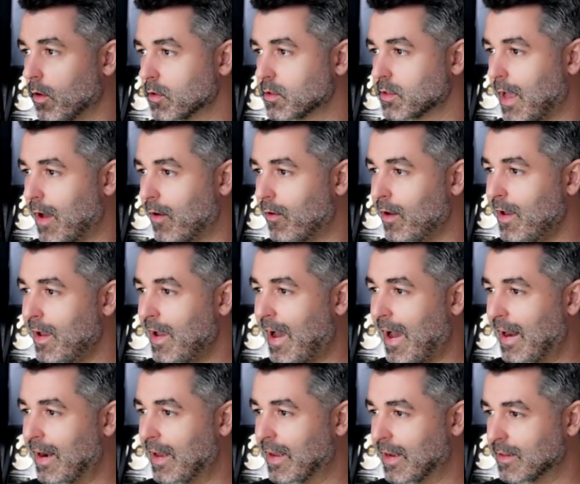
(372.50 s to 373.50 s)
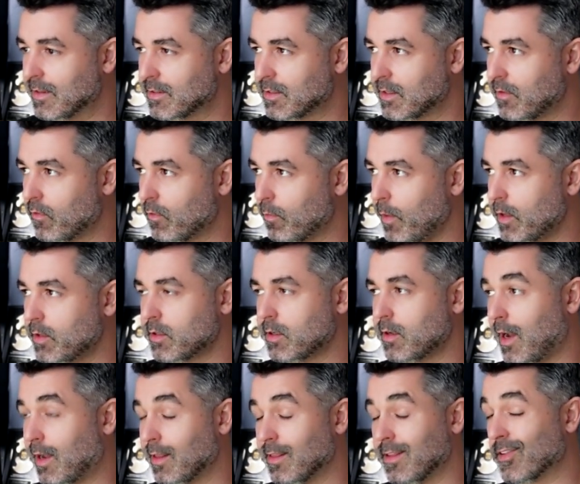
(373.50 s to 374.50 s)
Now, how did I get this information?
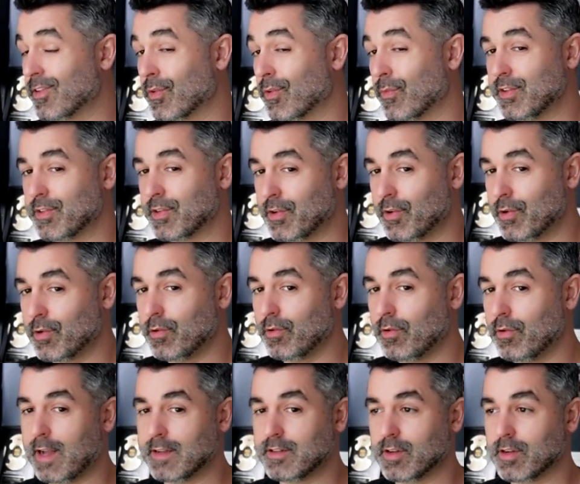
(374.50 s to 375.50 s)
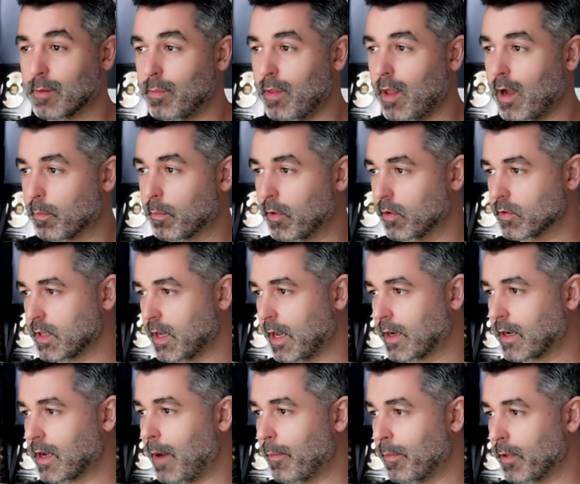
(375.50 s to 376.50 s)
I literally went to Google, I took a blog post and I
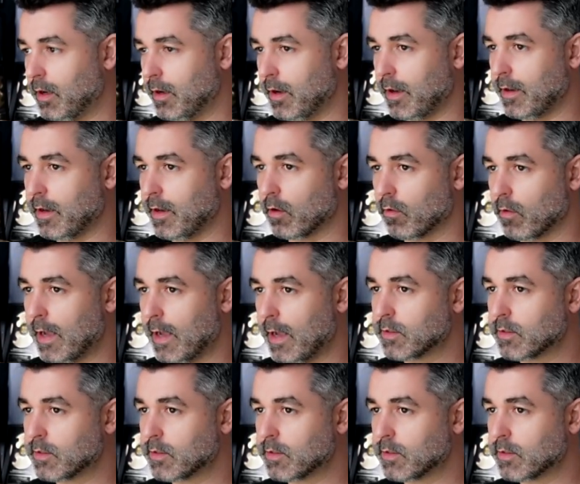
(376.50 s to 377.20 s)
copied it in here, right?